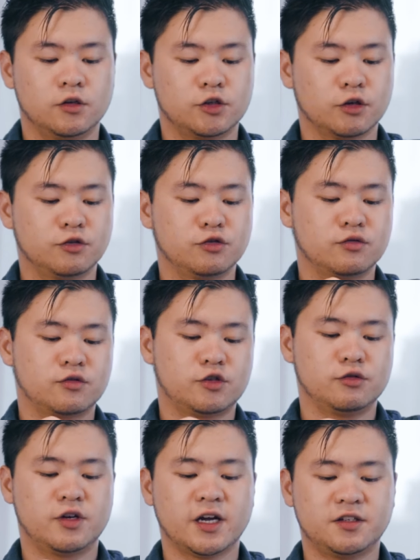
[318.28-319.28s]
So
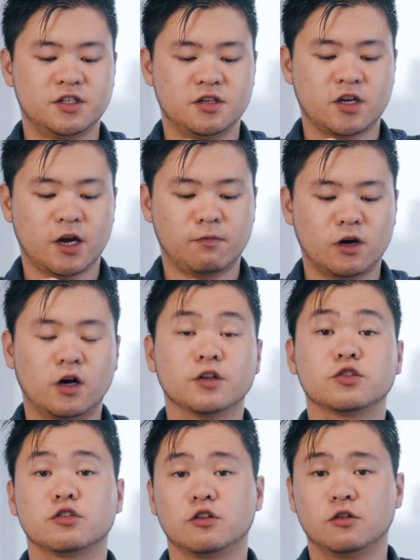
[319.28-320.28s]
to get the camera
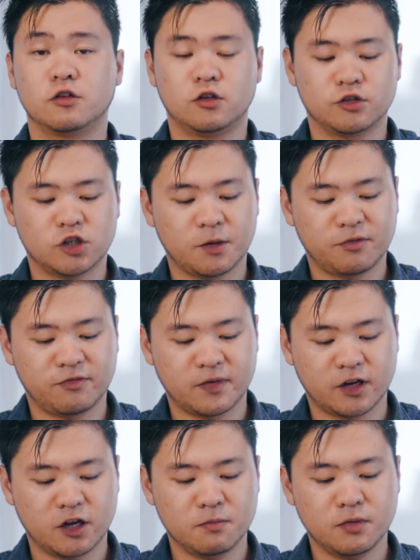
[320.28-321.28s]
on top of
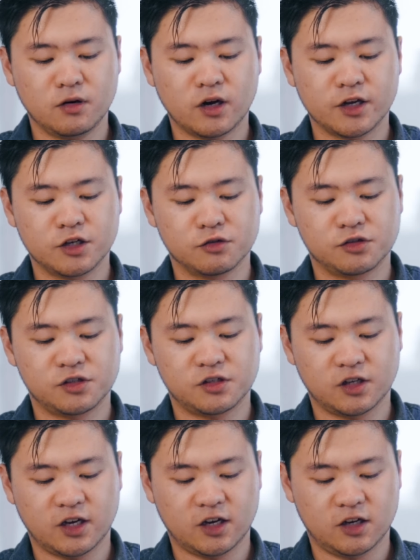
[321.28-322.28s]
my gimbal, I
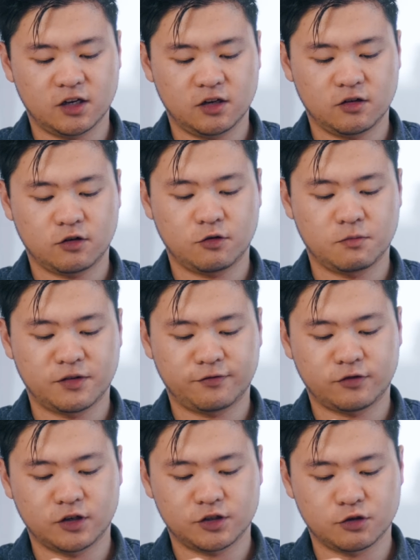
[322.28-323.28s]
used a
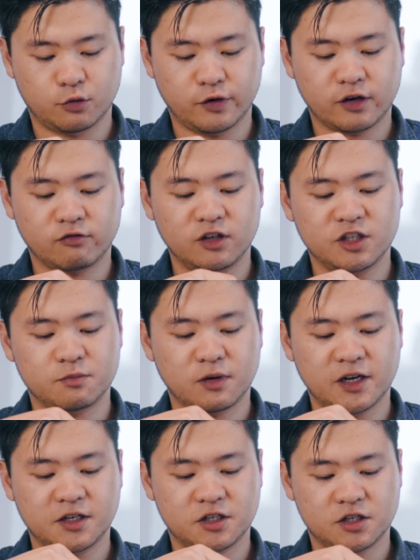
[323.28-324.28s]
Manfrotto quick release
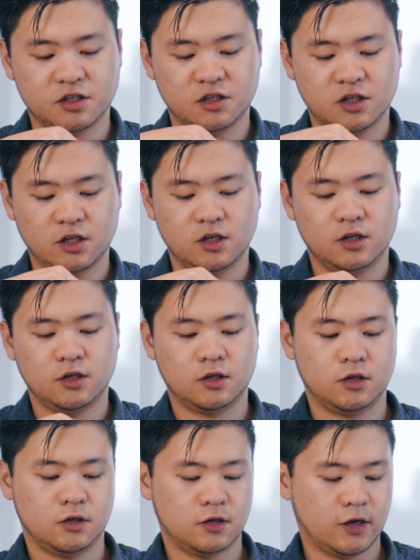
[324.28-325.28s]
plate
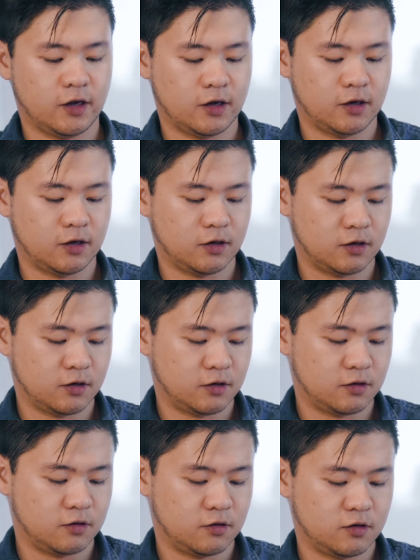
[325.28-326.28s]

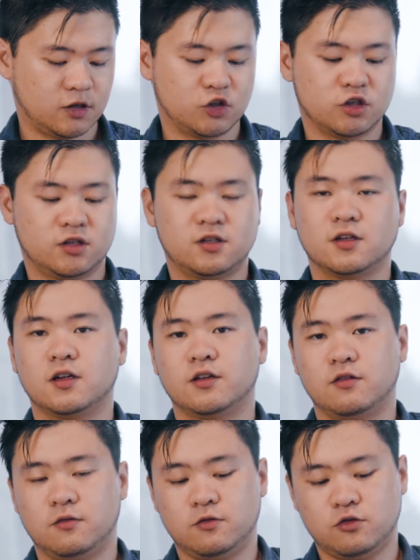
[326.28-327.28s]
and adjust it
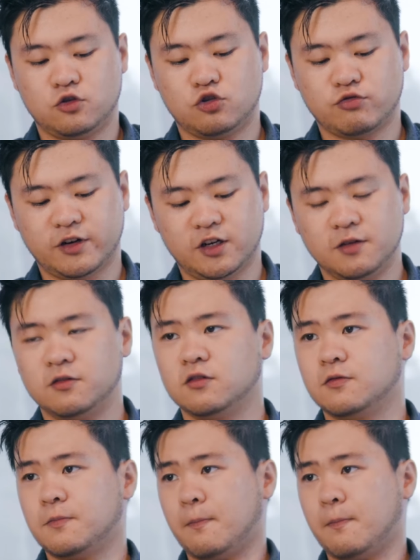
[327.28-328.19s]
straight up.